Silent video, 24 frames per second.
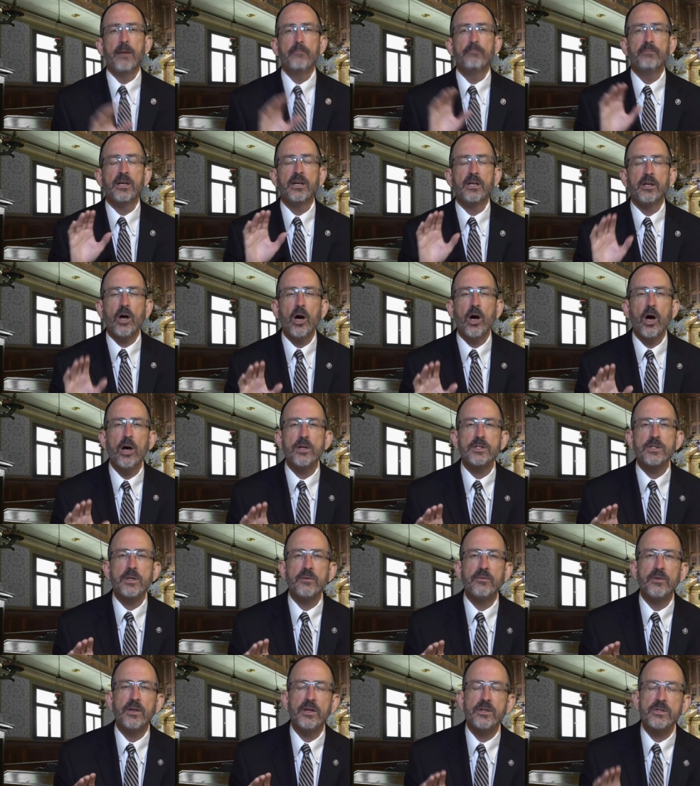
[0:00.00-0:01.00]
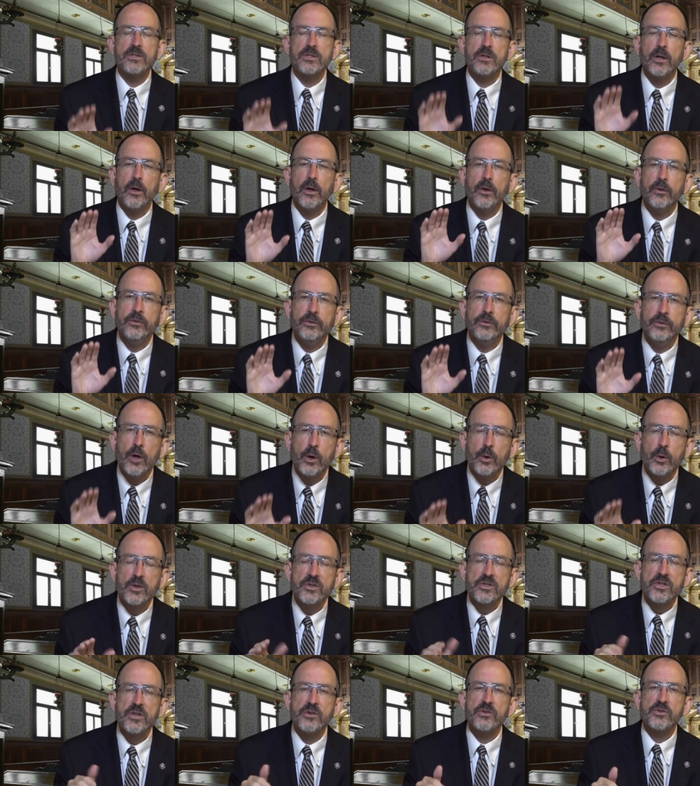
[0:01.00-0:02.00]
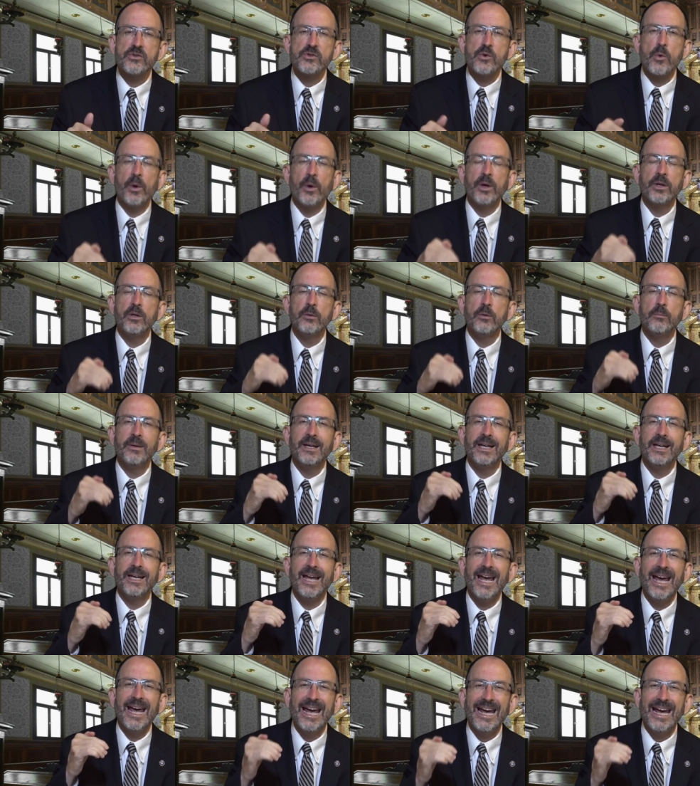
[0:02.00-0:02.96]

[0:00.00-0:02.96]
Because of this, notice there's going to be